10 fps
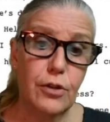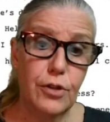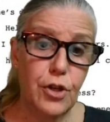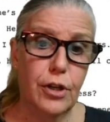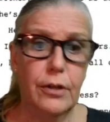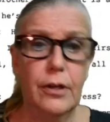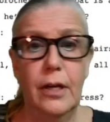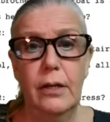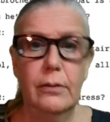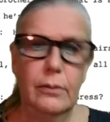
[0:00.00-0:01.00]
or daughter,
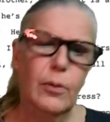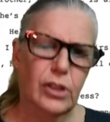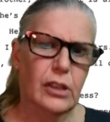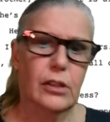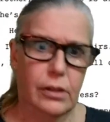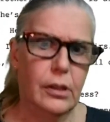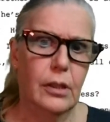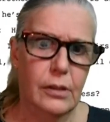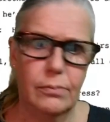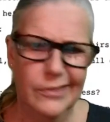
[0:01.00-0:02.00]
uh, mostly their
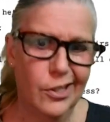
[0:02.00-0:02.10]
sons,